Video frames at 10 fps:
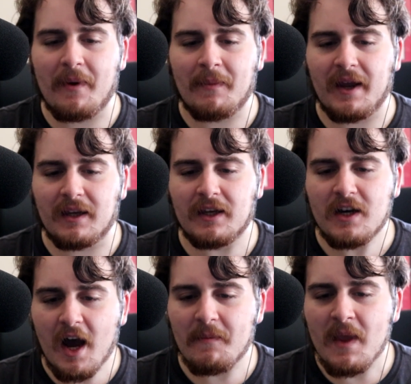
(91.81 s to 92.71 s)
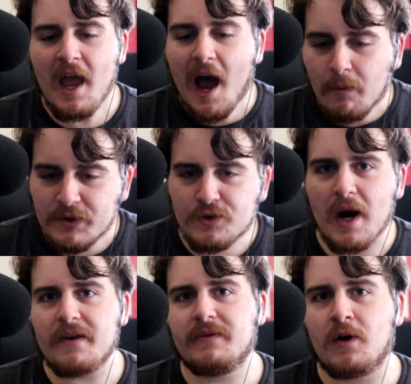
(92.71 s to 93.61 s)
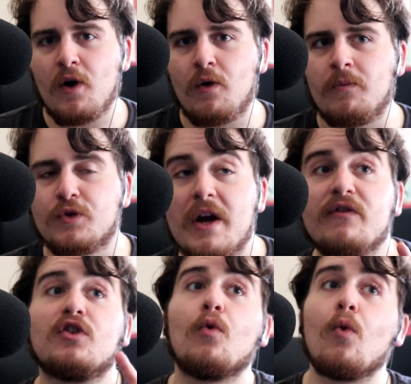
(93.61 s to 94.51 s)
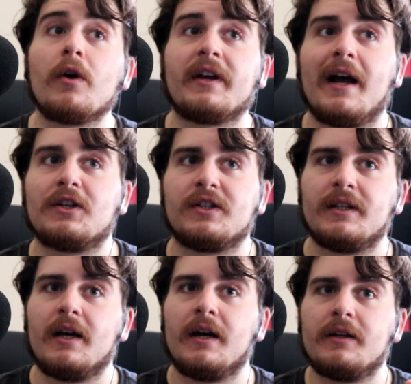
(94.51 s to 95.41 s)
I'm like, I was driving to work actually